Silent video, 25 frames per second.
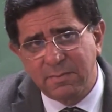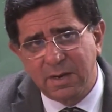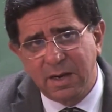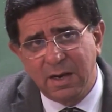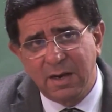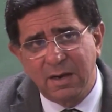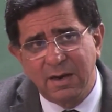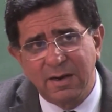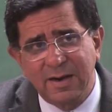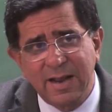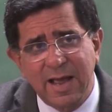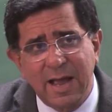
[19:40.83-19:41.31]
a
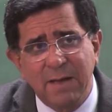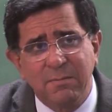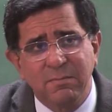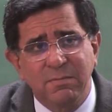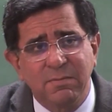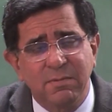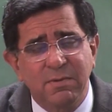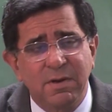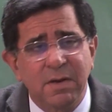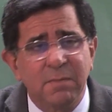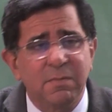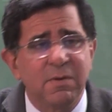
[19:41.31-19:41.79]
little
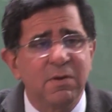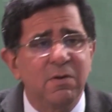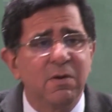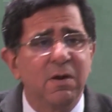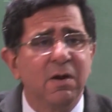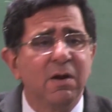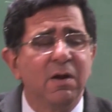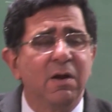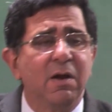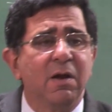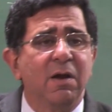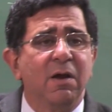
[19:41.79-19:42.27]
dam keeping
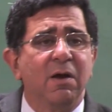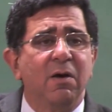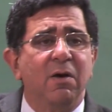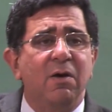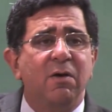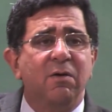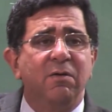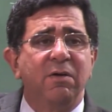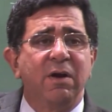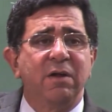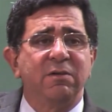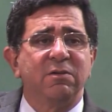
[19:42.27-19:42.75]

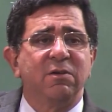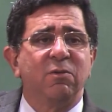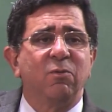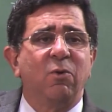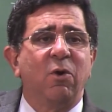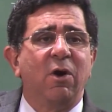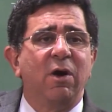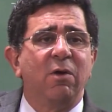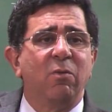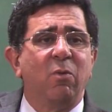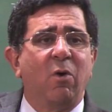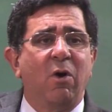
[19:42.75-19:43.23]

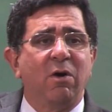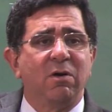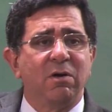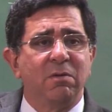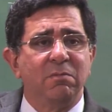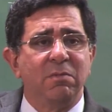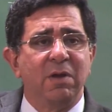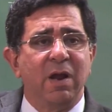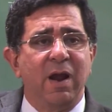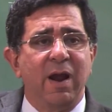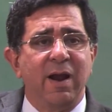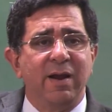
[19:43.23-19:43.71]
reservoir
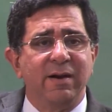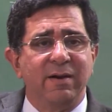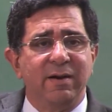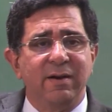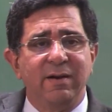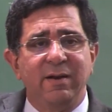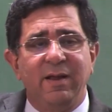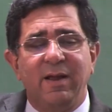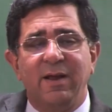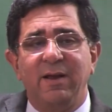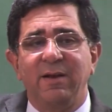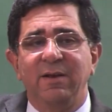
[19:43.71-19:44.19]
water behind
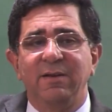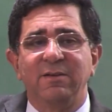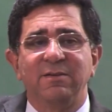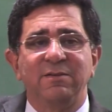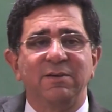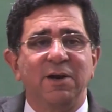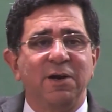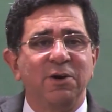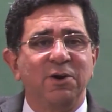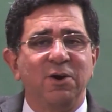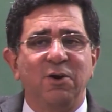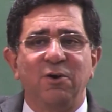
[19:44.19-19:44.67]
it. Here,
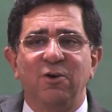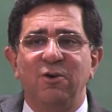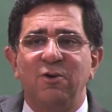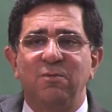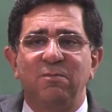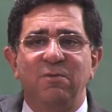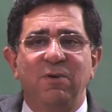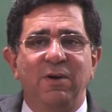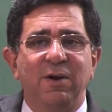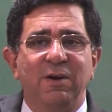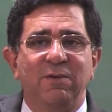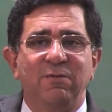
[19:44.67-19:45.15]
instead, you're going
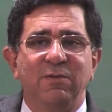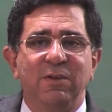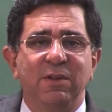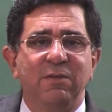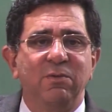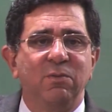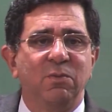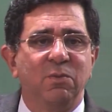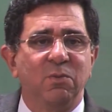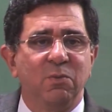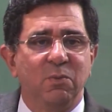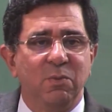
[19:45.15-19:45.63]
to fill it with
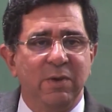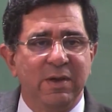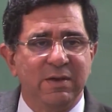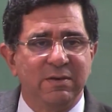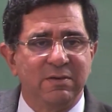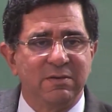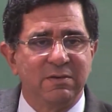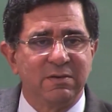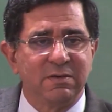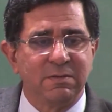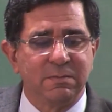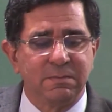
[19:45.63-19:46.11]
waste.